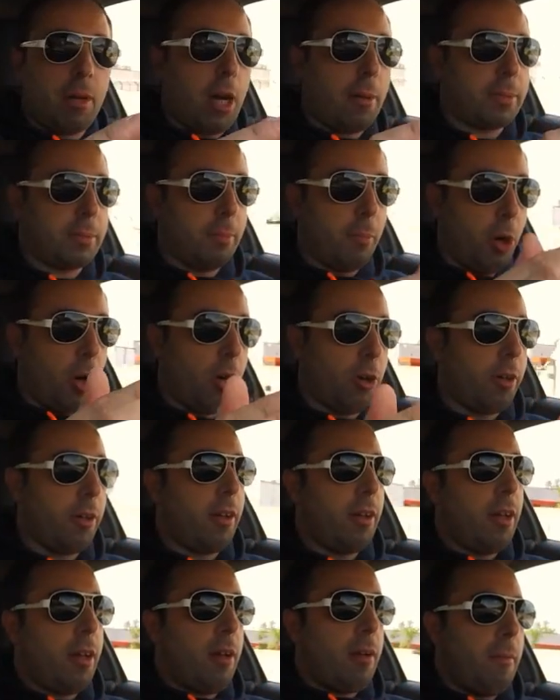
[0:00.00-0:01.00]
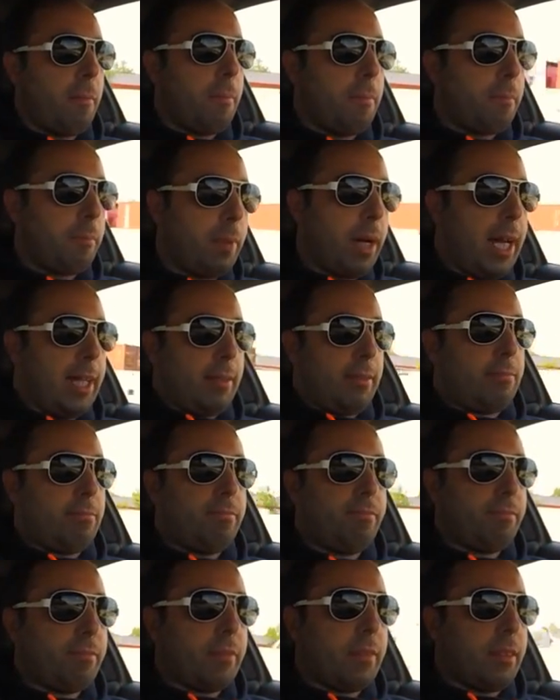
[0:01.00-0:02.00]
bobs more, but
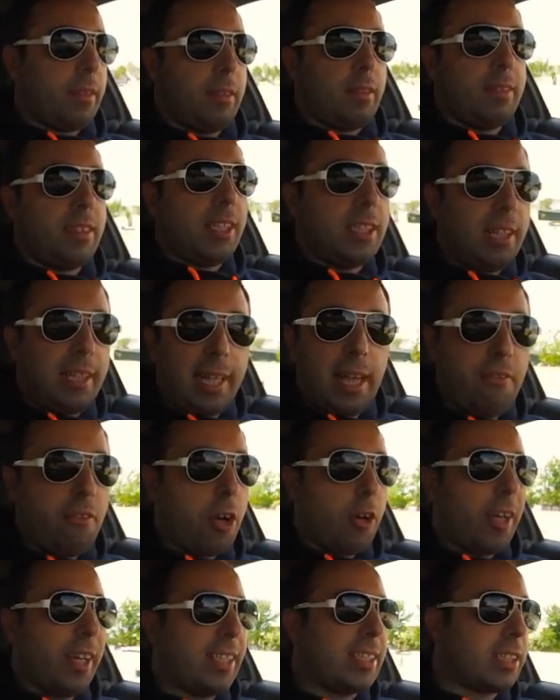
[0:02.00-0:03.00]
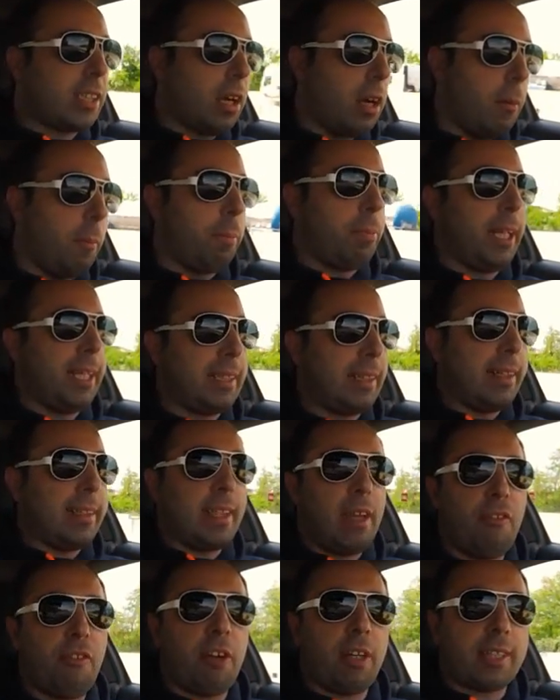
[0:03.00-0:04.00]
the delivery is completely
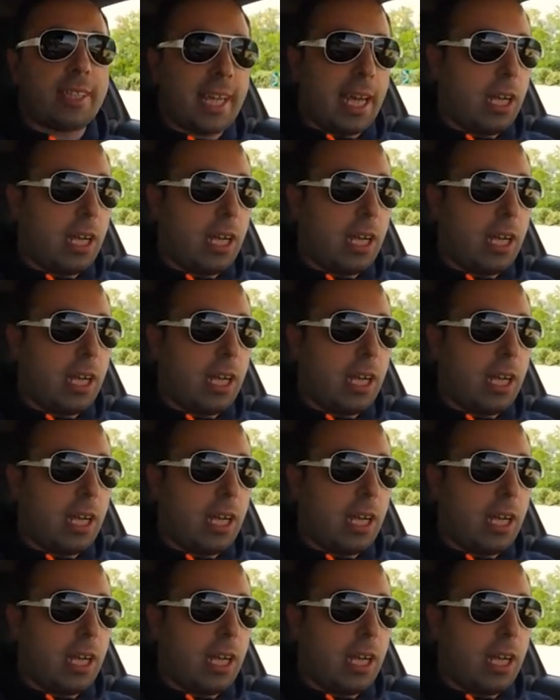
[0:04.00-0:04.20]
different.